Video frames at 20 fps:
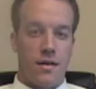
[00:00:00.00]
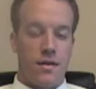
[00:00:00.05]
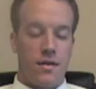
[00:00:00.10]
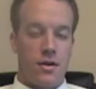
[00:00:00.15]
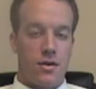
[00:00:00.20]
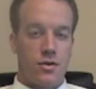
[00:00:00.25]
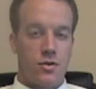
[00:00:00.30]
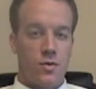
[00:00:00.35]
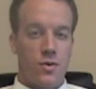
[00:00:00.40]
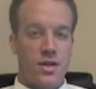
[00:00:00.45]

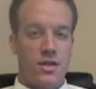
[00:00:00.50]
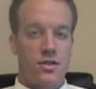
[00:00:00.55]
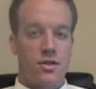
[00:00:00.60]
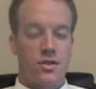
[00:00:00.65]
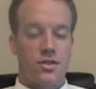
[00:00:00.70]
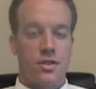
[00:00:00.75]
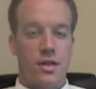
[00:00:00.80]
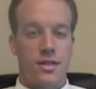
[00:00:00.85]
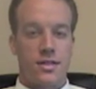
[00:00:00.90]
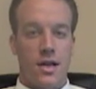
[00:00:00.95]
There's
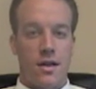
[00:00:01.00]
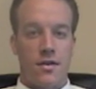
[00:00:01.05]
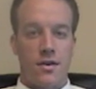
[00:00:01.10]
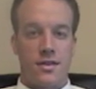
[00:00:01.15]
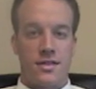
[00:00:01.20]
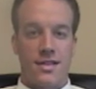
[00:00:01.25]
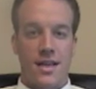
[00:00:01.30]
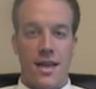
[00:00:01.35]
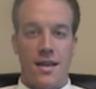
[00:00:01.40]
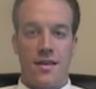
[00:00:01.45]
research studies out
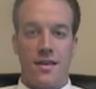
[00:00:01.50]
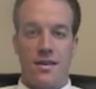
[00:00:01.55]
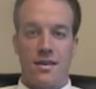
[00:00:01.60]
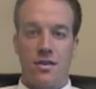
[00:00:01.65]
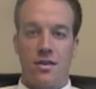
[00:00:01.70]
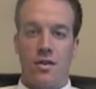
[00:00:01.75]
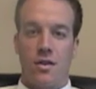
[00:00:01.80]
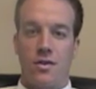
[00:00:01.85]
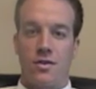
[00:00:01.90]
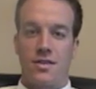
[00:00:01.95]
there saying
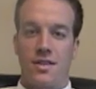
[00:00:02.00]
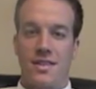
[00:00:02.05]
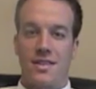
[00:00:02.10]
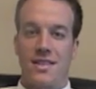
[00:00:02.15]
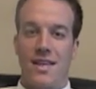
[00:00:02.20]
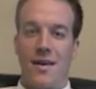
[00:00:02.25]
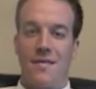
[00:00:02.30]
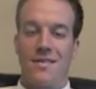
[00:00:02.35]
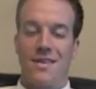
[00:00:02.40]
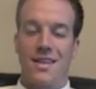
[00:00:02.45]
that close to
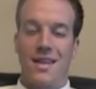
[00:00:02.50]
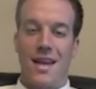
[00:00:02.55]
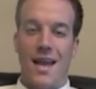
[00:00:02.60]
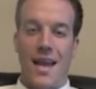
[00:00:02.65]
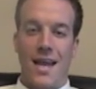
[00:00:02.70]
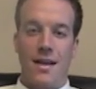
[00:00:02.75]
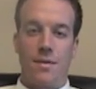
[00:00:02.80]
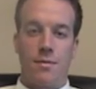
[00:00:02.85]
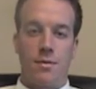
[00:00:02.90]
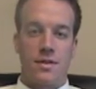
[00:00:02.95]
70
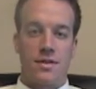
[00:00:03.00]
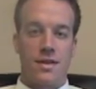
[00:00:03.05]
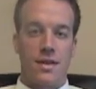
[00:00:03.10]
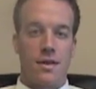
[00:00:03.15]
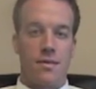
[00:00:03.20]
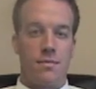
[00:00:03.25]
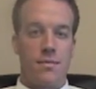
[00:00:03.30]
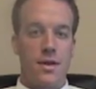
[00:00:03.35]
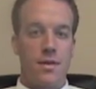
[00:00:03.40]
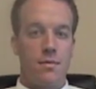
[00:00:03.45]
to
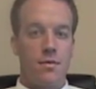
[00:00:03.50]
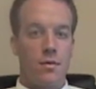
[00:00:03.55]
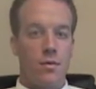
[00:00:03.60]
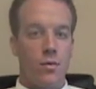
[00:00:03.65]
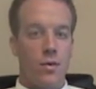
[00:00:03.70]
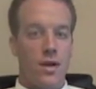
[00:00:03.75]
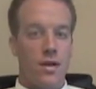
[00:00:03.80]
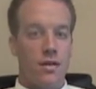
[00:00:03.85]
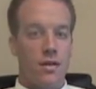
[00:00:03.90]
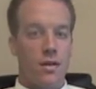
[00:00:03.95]
80% of people
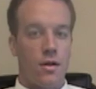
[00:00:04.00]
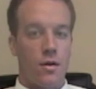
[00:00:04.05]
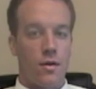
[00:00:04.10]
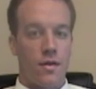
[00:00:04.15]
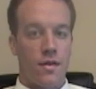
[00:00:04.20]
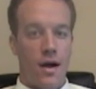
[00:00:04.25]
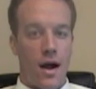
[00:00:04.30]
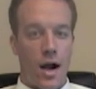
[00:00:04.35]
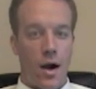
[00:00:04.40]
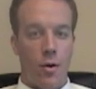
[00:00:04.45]
with low
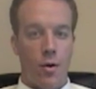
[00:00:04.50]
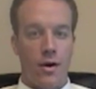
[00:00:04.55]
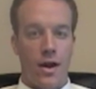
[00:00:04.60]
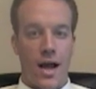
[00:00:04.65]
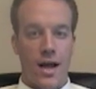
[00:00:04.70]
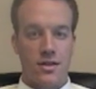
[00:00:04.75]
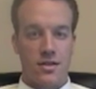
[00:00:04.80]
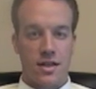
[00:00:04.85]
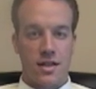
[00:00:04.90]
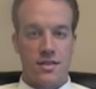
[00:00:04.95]
thyroid
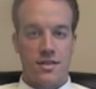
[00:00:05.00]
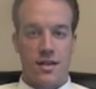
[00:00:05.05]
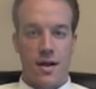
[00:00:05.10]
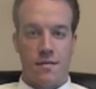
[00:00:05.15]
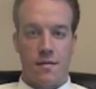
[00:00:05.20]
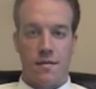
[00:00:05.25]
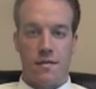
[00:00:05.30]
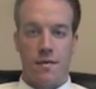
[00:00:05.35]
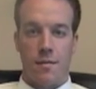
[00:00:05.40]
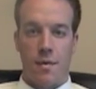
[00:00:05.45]
actually
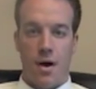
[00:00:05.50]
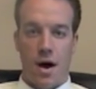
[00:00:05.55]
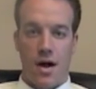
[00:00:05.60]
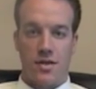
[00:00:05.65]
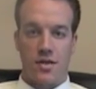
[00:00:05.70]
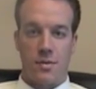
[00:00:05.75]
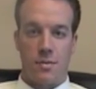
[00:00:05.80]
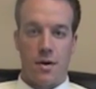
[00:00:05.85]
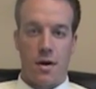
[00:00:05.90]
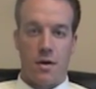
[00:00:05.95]
suffer from
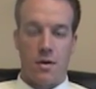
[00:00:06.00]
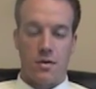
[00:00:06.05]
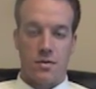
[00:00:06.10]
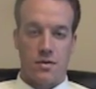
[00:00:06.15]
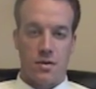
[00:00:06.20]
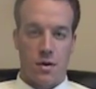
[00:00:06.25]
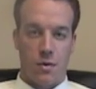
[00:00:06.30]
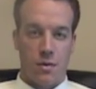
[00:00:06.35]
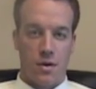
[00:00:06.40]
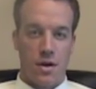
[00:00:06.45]
Hashimoto's.
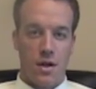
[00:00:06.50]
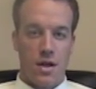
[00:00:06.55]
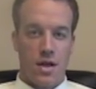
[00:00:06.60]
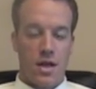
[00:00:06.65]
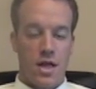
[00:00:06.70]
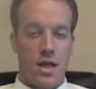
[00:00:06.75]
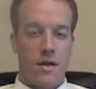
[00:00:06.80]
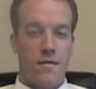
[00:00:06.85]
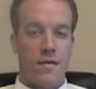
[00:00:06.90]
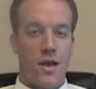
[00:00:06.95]
So
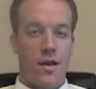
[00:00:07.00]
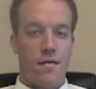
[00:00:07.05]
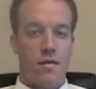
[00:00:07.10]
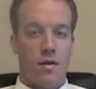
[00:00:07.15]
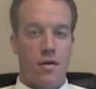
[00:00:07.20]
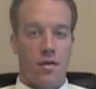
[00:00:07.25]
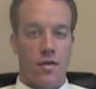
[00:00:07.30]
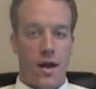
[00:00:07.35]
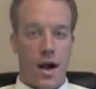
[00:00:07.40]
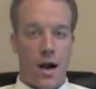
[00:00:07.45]
if you have
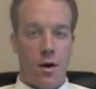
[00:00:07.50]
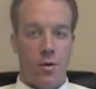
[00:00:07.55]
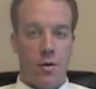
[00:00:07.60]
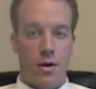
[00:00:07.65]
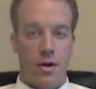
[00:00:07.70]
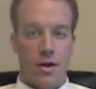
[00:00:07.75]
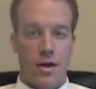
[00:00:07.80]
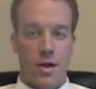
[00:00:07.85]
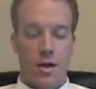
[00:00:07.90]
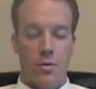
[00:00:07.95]
low
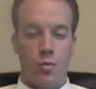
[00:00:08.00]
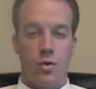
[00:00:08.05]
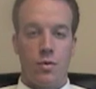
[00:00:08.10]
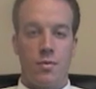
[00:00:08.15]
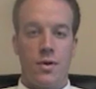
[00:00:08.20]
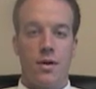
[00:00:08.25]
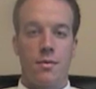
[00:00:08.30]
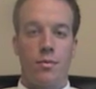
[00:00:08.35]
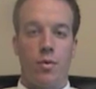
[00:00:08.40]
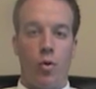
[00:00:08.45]
thyroid, it would
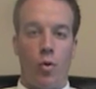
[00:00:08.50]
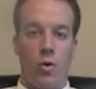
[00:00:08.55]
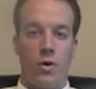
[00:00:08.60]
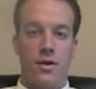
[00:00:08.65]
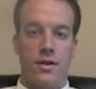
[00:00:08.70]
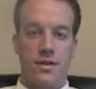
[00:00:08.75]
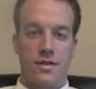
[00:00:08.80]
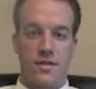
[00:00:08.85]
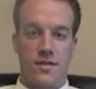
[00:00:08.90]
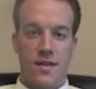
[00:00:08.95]
be
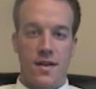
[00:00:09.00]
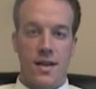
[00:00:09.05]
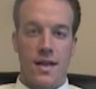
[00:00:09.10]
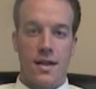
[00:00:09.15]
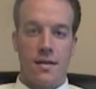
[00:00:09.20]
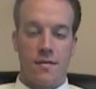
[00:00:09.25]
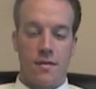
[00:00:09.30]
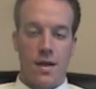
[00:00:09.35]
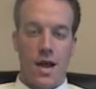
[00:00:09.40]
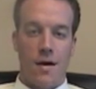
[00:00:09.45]
important to
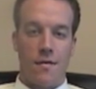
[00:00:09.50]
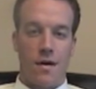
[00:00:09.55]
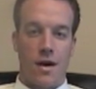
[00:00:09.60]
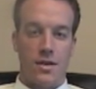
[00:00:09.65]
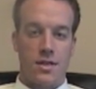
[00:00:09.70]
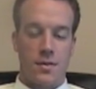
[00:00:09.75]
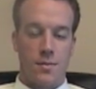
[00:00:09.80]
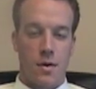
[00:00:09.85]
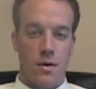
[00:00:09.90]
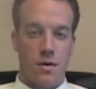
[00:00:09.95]
see if you have
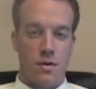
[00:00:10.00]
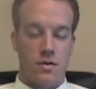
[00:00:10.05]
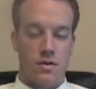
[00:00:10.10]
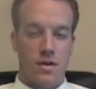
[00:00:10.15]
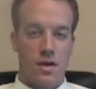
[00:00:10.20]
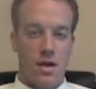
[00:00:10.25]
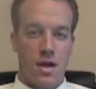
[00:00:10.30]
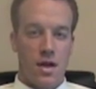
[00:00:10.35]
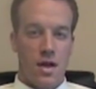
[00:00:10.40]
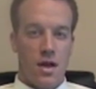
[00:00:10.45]
Hashimoto's.
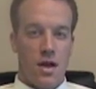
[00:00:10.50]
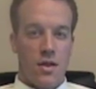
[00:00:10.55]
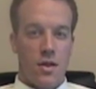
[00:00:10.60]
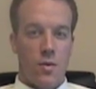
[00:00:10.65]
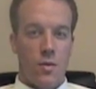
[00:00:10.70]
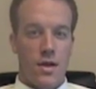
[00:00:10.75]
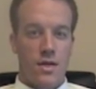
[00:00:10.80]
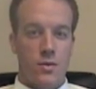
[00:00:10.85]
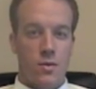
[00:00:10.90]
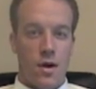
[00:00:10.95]

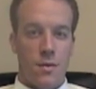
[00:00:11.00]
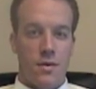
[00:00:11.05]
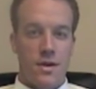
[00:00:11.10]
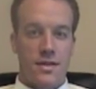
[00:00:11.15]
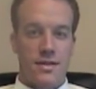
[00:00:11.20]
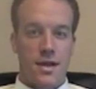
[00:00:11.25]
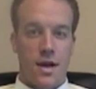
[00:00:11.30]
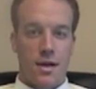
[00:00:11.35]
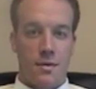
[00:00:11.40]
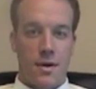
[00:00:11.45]
The reason why I'm
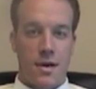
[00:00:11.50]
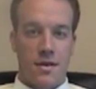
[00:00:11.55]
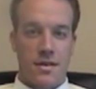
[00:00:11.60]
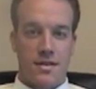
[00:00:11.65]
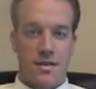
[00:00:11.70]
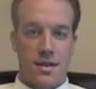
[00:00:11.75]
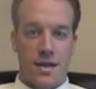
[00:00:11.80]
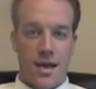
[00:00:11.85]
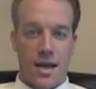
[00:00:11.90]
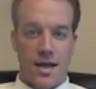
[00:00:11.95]
going to talk about
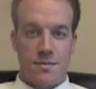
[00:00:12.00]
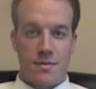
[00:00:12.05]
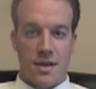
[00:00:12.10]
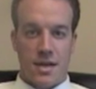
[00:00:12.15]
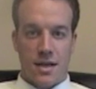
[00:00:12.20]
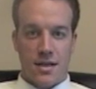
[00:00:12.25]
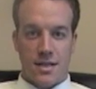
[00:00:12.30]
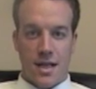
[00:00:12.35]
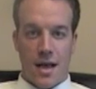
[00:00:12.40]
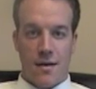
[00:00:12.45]
this today is
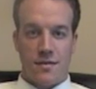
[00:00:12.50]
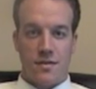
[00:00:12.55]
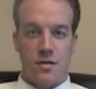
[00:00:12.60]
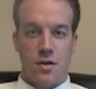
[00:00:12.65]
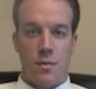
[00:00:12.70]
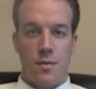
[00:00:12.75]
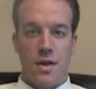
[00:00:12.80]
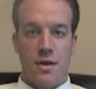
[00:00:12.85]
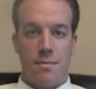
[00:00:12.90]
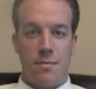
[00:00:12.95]
because I have
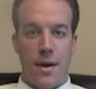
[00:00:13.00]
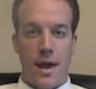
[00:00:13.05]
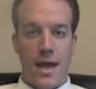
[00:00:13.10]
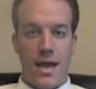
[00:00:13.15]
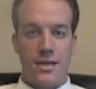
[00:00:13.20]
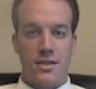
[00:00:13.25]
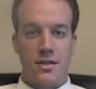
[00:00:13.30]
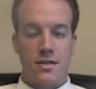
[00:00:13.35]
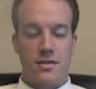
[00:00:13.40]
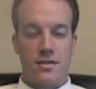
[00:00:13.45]
so many
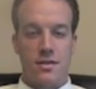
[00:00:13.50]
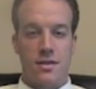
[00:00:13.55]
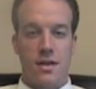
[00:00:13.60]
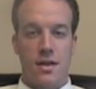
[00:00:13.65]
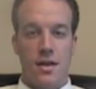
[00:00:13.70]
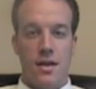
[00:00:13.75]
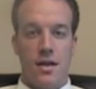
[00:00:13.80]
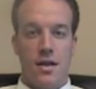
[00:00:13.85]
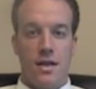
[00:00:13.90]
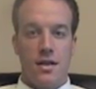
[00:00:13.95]
patients
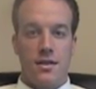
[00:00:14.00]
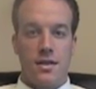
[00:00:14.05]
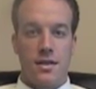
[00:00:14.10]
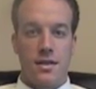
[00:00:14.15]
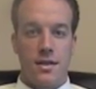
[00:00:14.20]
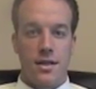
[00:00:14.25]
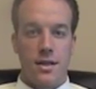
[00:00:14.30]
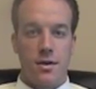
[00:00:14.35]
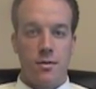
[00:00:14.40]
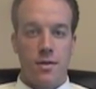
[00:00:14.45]
that
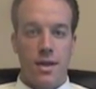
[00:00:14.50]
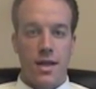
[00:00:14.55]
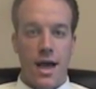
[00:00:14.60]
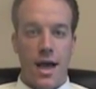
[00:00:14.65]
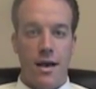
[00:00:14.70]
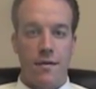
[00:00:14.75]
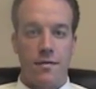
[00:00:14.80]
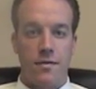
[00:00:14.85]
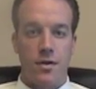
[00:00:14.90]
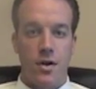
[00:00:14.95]
literally
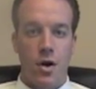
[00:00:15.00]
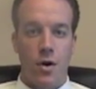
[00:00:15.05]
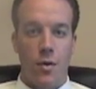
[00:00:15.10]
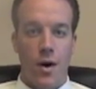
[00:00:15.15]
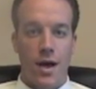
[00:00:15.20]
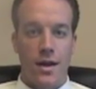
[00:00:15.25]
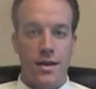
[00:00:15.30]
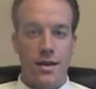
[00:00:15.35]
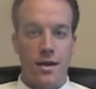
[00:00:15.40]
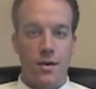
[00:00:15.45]
have no
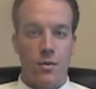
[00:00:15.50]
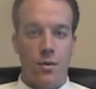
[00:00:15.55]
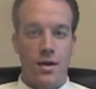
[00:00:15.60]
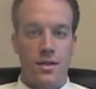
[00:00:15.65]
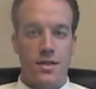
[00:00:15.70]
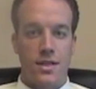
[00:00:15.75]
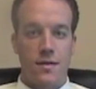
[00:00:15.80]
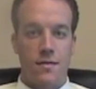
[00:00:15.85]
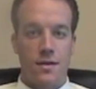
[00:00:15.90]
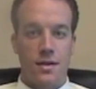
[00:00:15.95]
idea
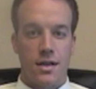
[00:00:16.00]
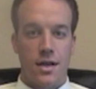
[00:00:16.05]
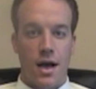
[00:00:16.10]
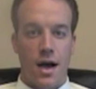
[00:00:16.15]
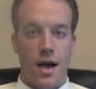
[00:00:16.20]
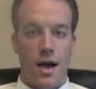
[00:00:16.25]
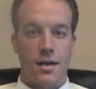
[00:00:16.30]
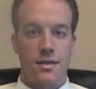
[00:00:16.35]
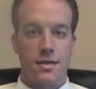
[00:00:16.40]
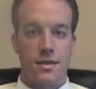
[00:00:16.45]
what's even
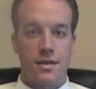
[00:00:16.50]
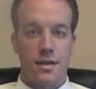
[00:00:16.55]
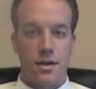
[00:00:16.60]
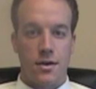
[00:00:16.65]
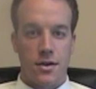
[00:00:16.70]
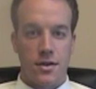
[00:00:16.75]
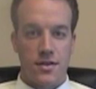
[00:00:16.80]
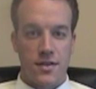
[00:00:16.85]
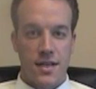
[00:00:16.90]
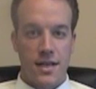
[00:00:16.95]
causing
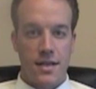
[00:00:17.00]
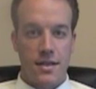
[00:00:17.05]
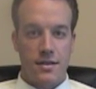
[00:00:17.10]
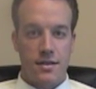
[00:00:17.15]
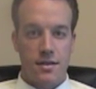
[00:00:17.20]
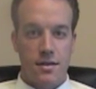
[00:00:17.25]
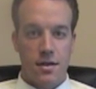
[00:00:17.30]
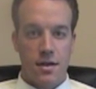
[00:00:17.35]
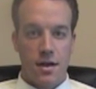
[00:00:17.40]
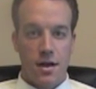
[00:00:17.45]
their
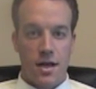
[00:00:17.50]
disease.